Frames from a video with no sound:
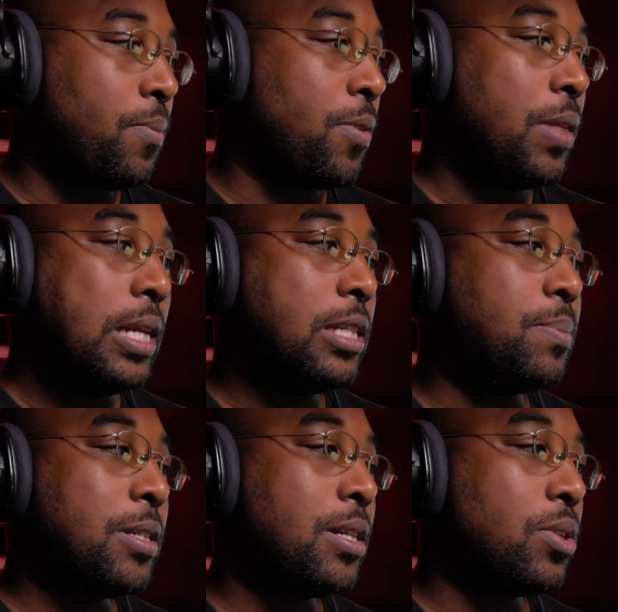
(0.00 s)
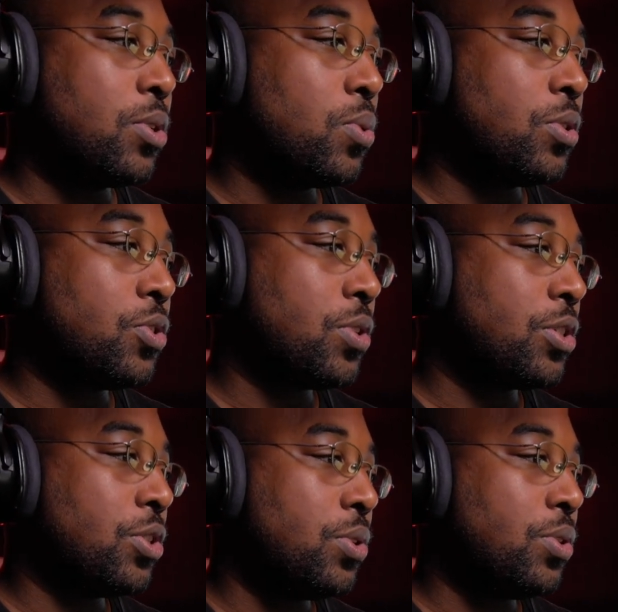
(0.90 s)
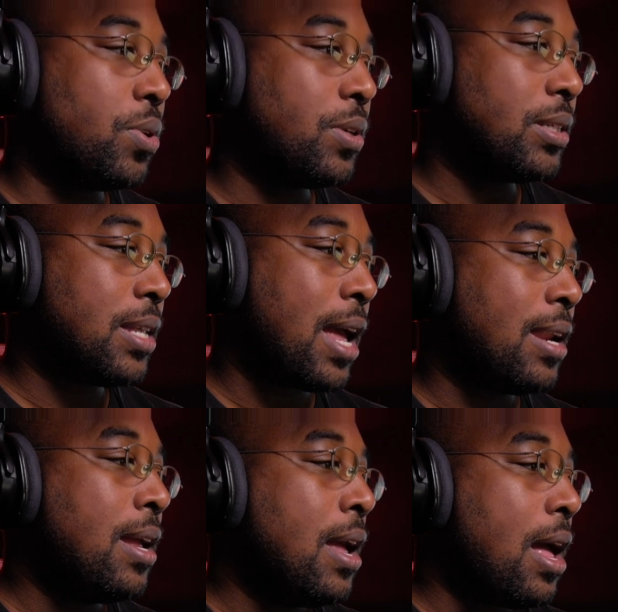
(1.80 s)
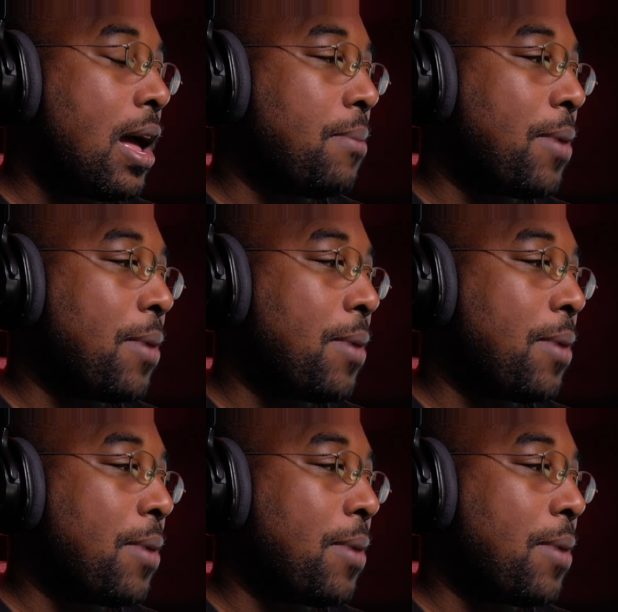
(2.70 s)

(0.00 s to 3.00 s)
within this particular chord structure, you'll notice that um,